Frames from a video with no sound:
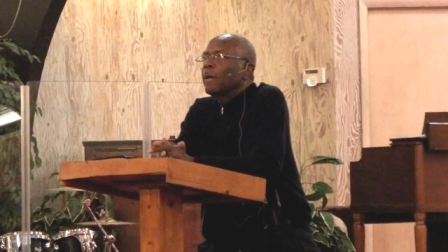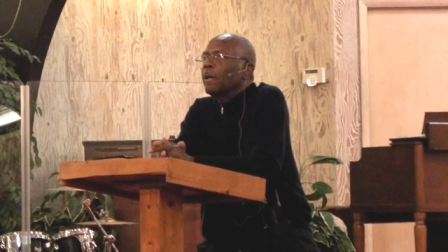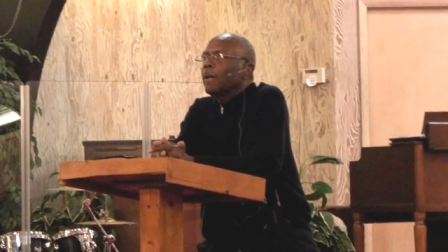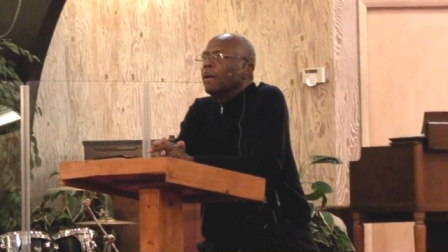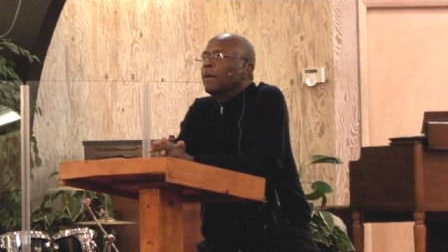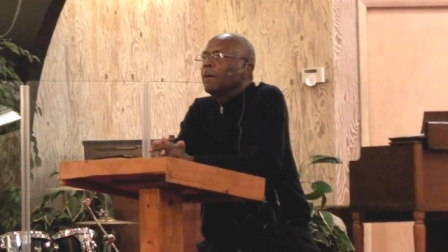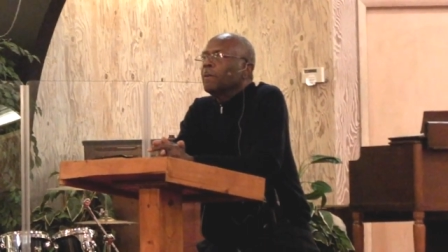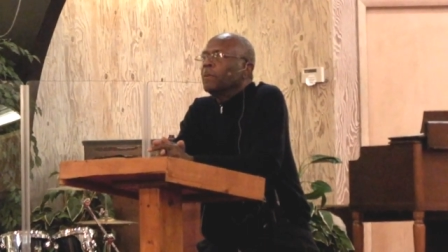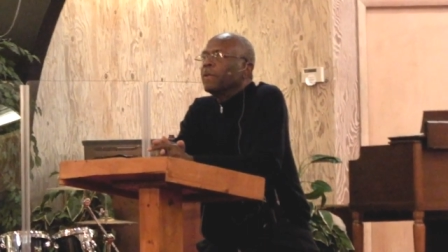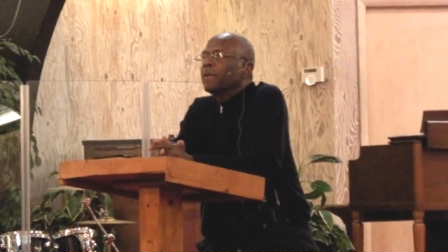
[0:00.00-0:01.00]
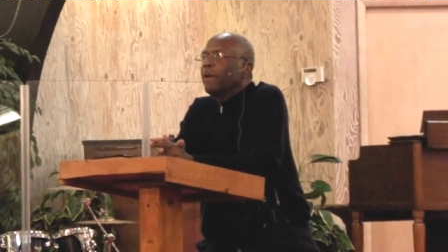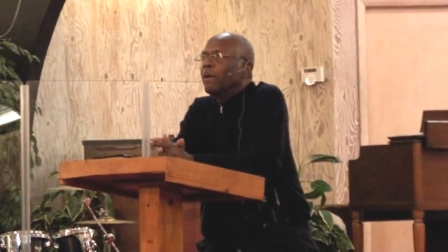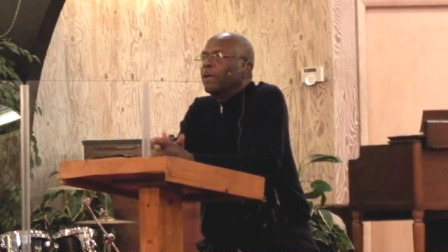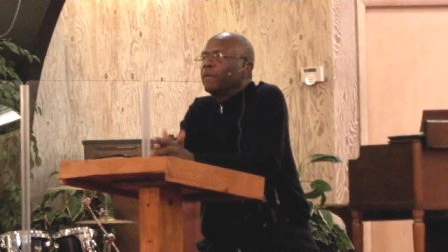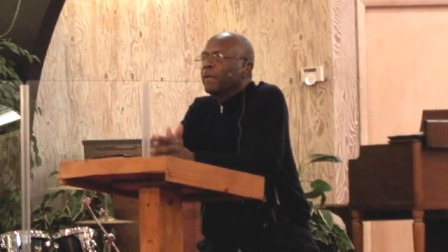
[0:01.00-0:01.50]
uh, with
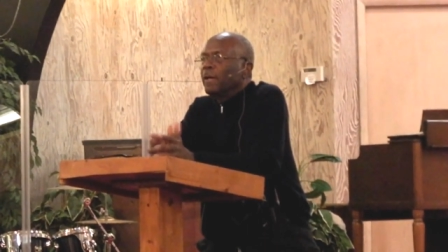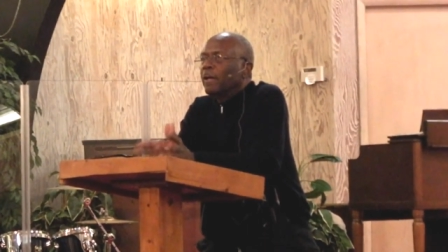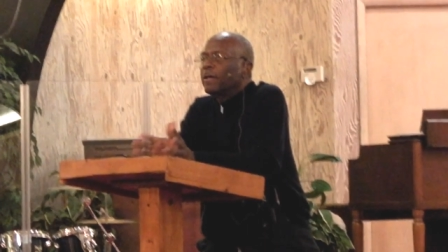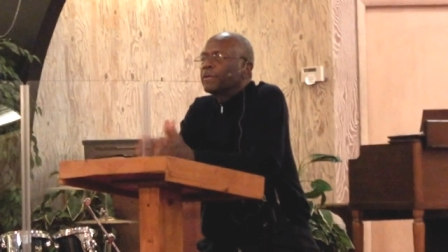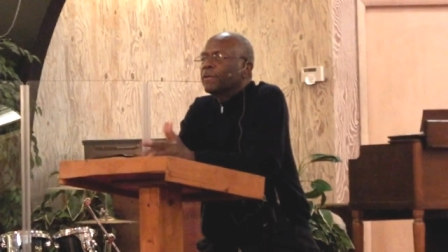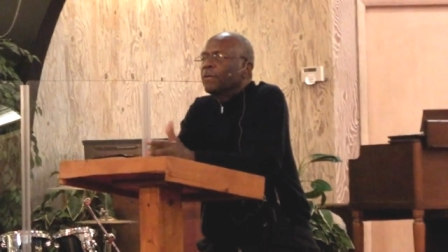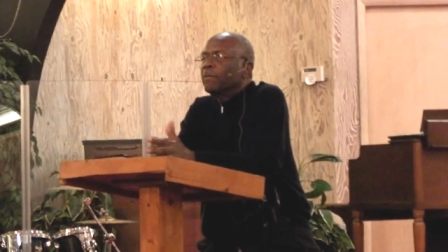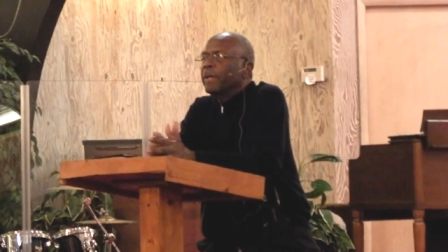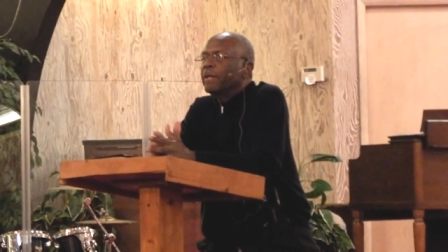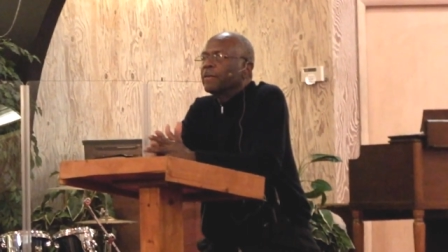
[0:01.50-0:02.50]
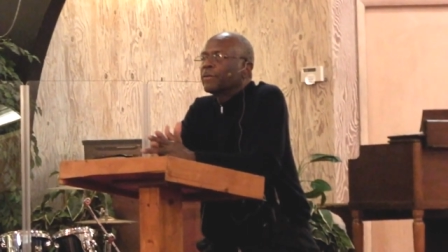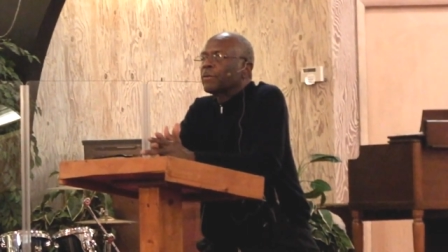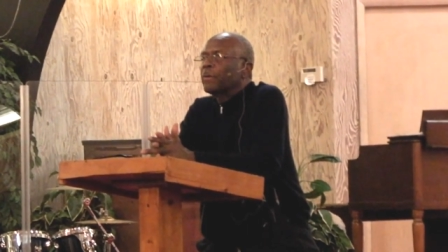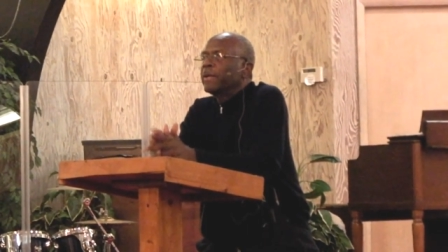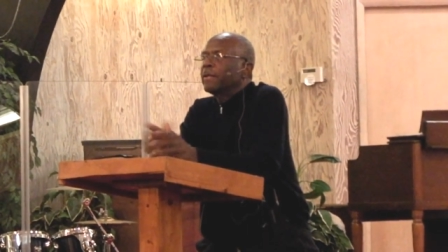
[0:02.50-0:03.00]
all of your heart, soul, mind, and
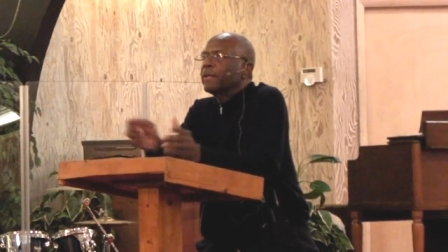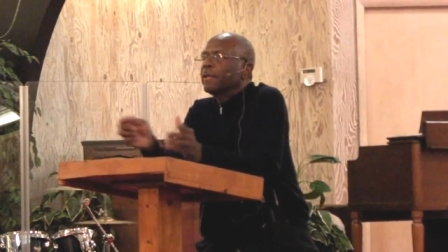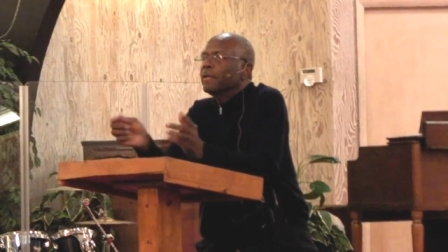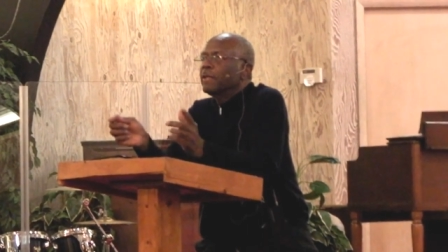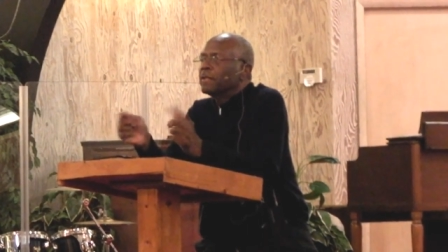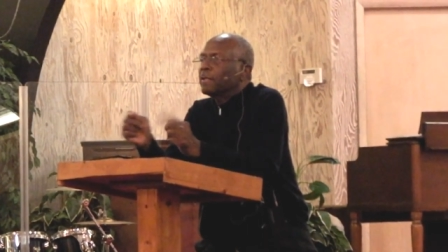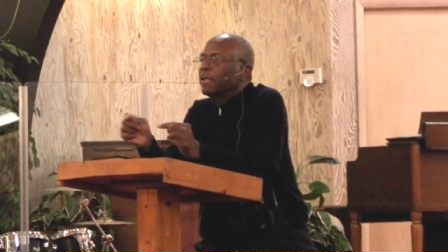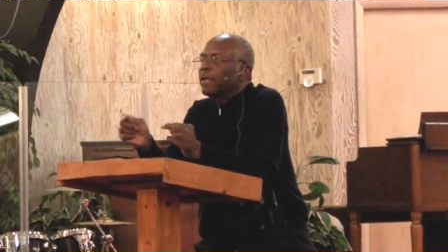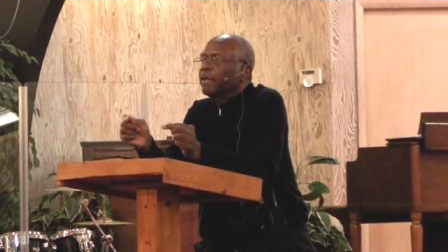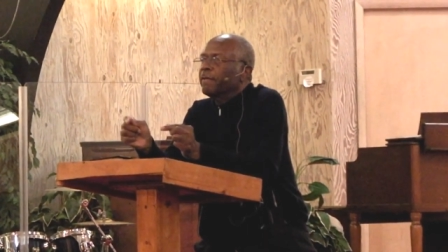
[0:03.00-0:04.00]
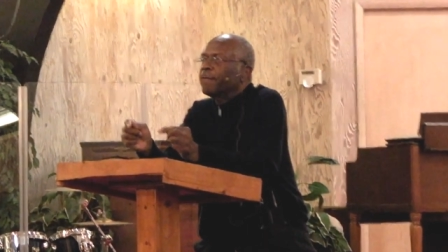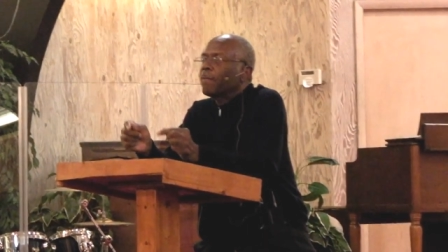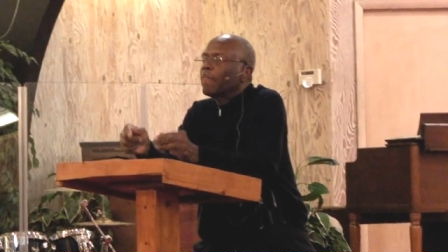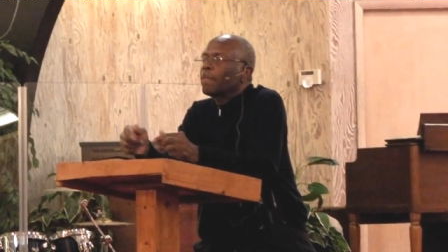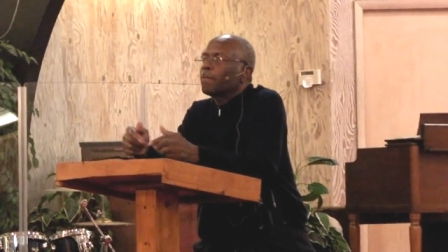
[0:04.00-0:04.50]
strength in this life,
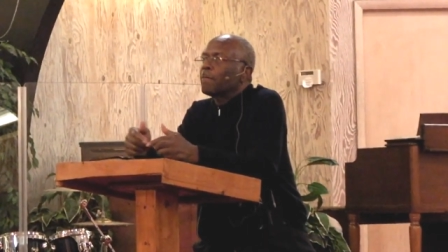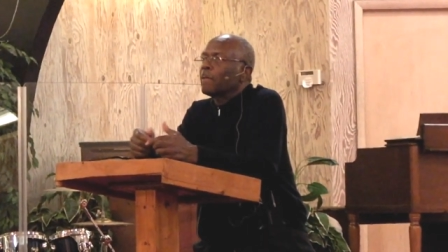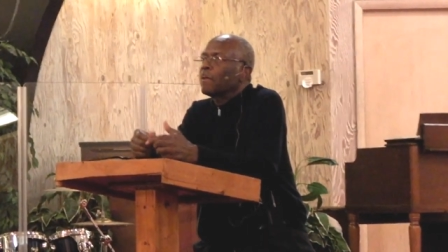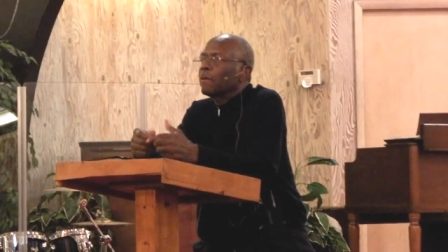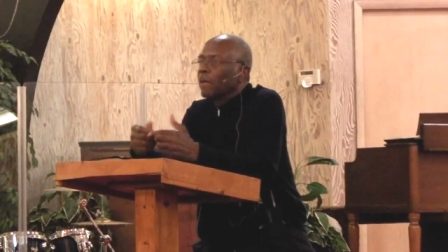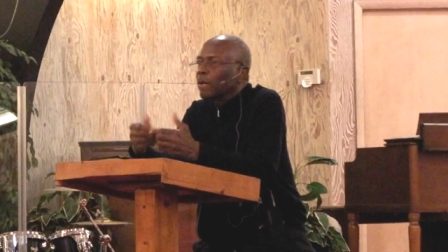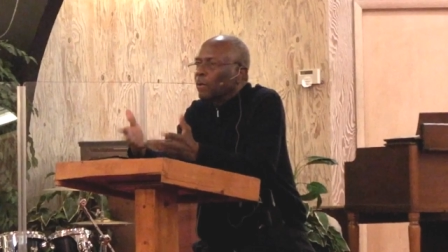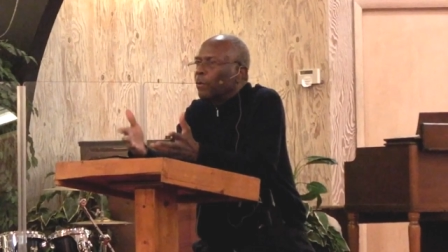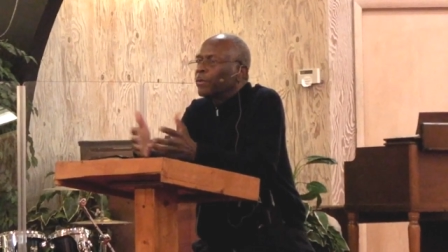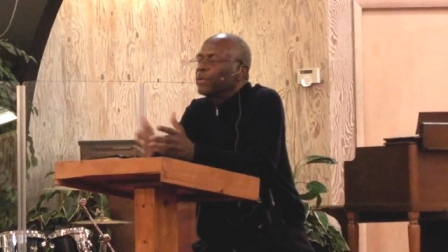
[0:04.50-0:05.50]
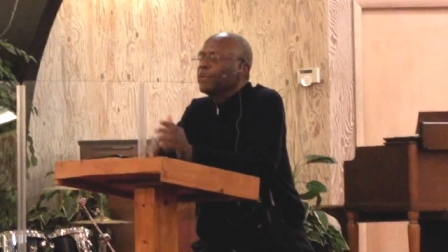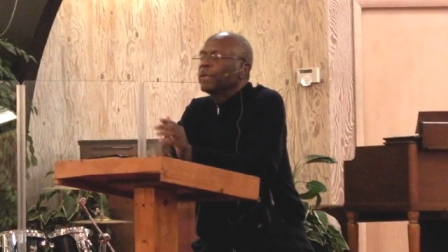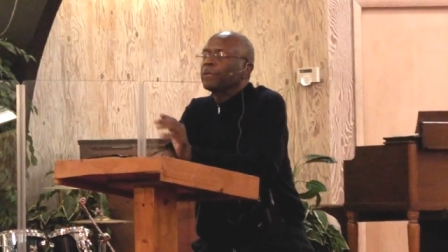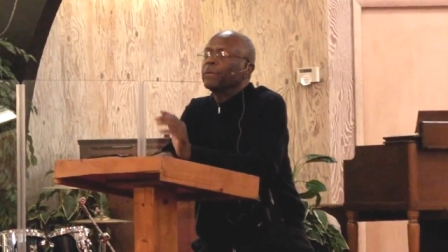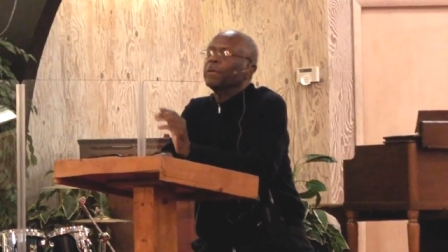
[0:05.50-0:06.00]
according to
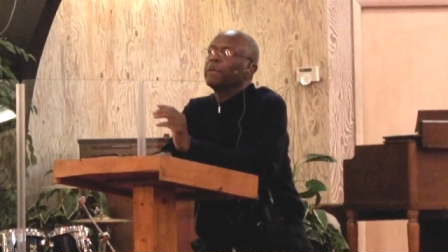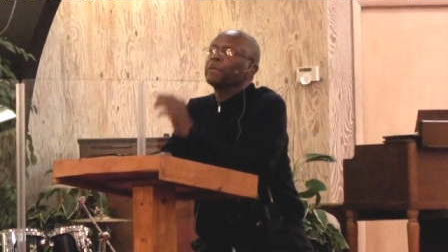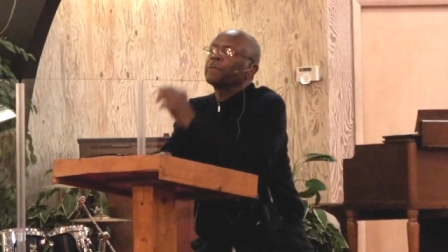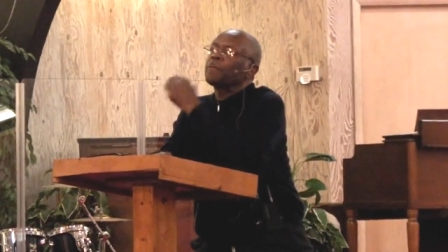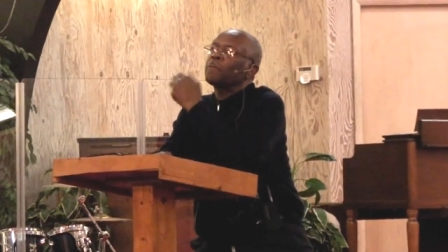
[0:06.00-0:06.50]
His Word